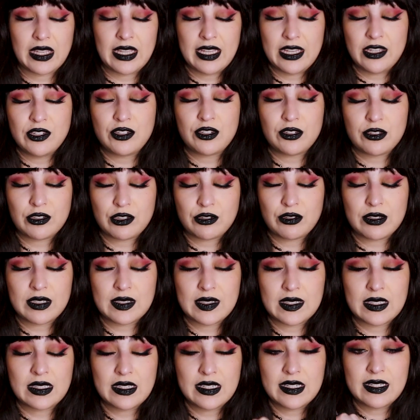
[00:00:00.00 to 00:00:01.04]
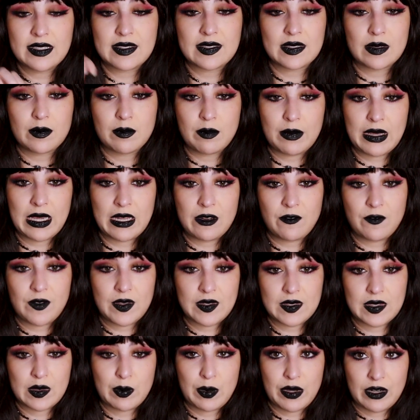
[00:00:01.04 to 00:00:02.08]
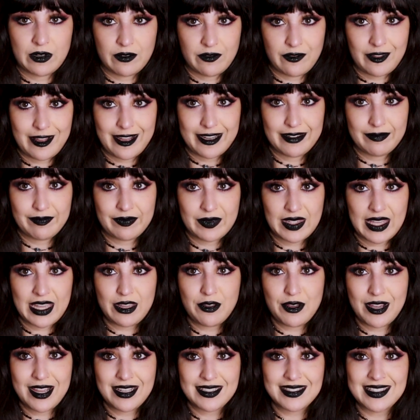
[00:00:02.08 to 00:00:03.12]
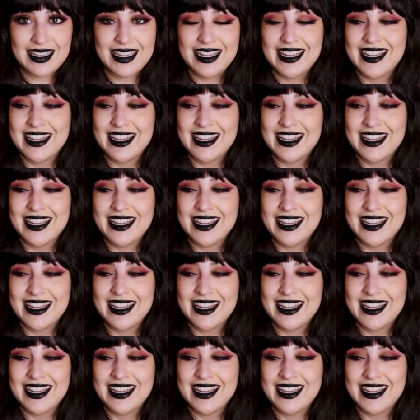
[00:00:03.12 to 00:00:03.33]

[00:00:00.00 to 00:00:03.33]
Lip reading: enter chrysalis, manifest the butterfly. Okay, you guys?